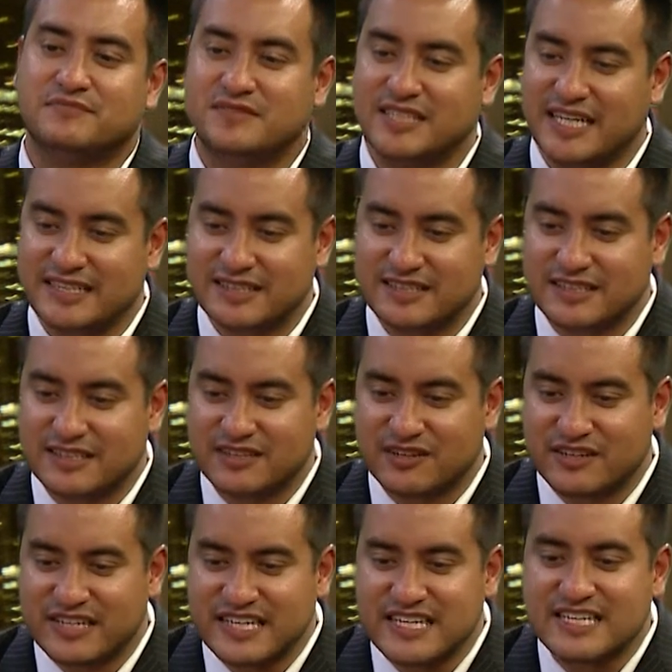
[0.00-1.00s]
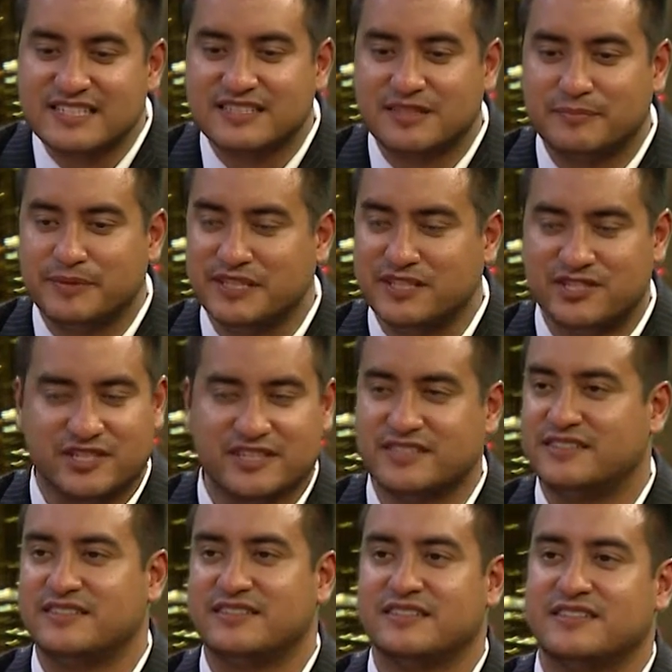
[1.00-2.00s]
that there needs to be
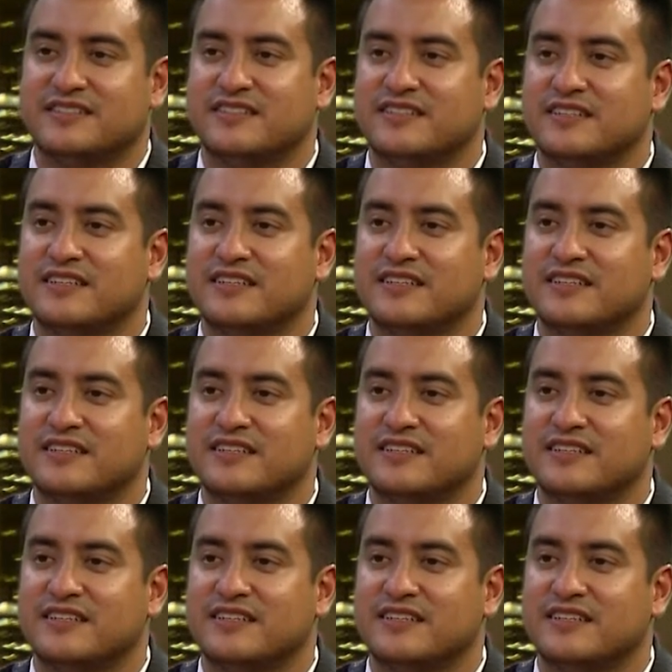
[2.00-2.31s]
justice.